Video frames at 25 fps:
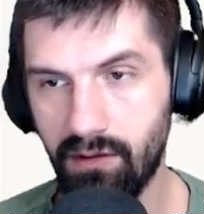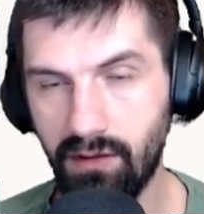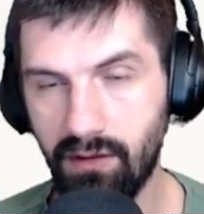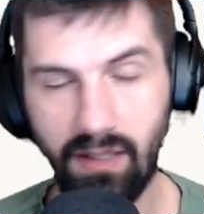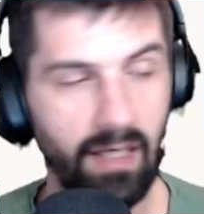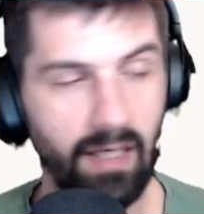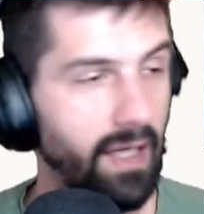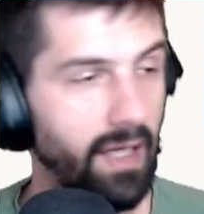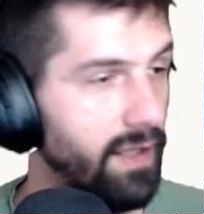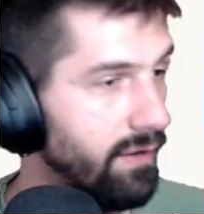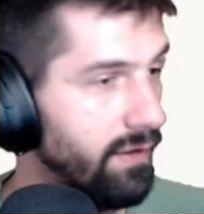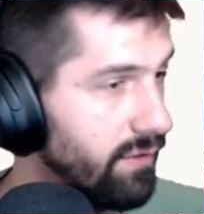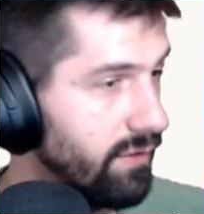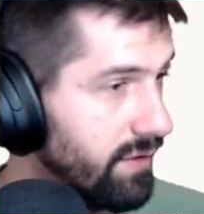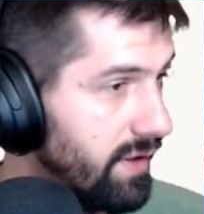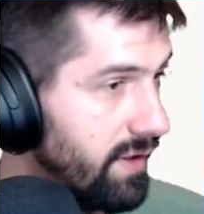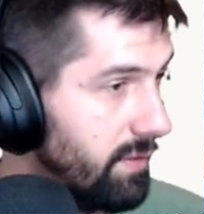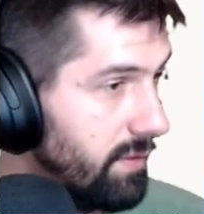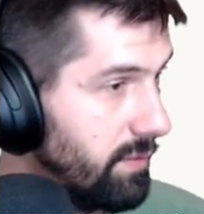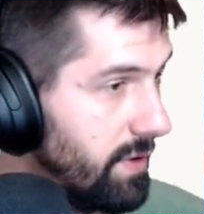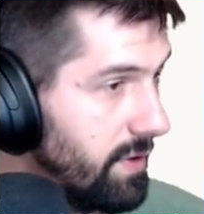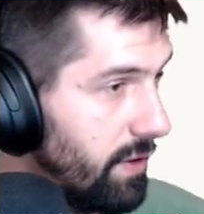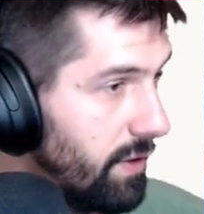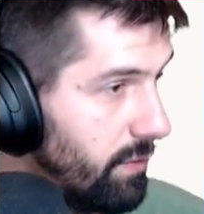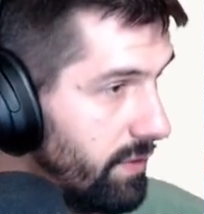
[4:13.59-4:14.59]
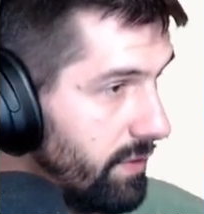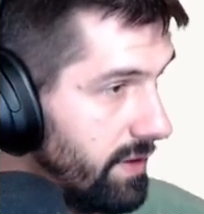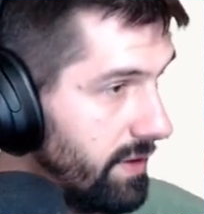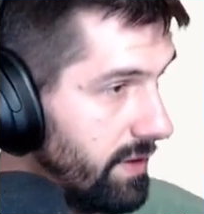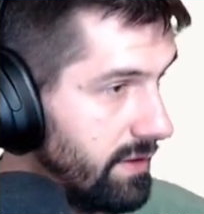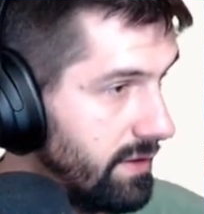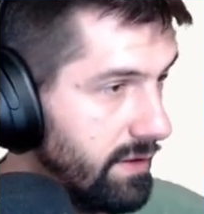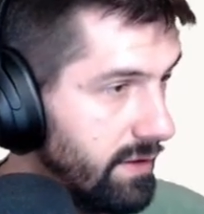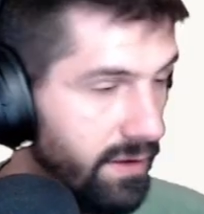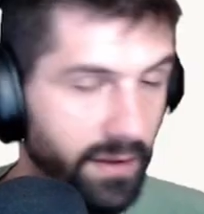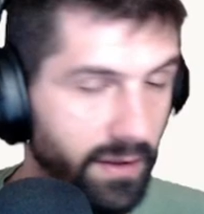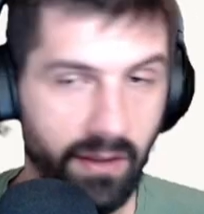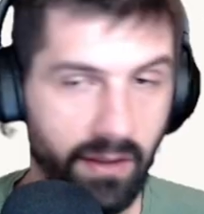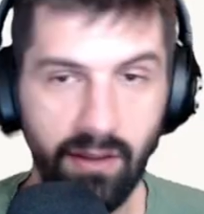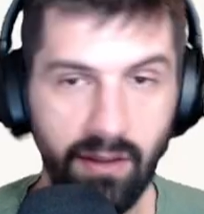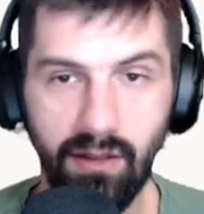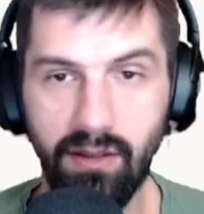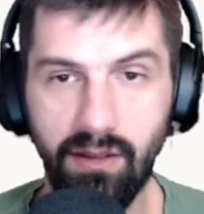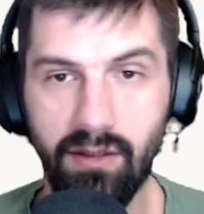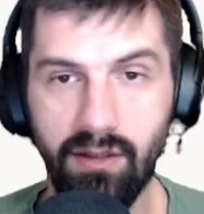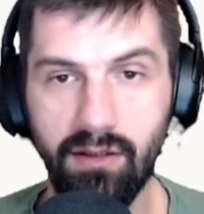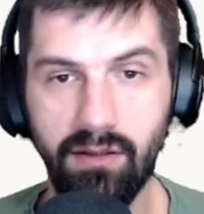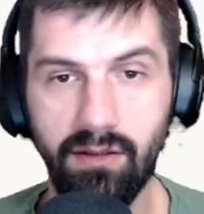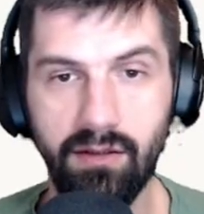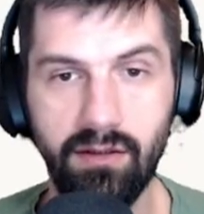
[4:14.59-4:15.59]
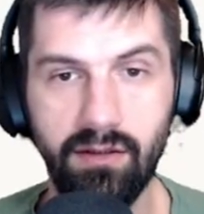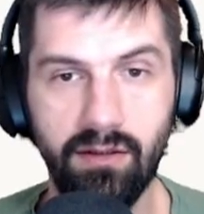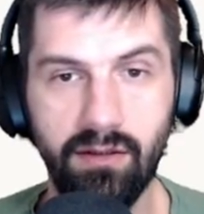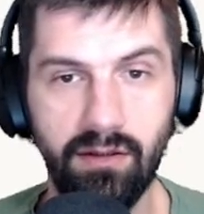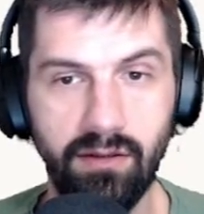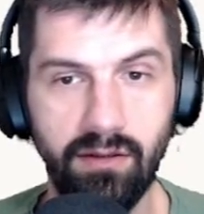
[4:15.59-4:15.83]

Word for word: that I'll keep going and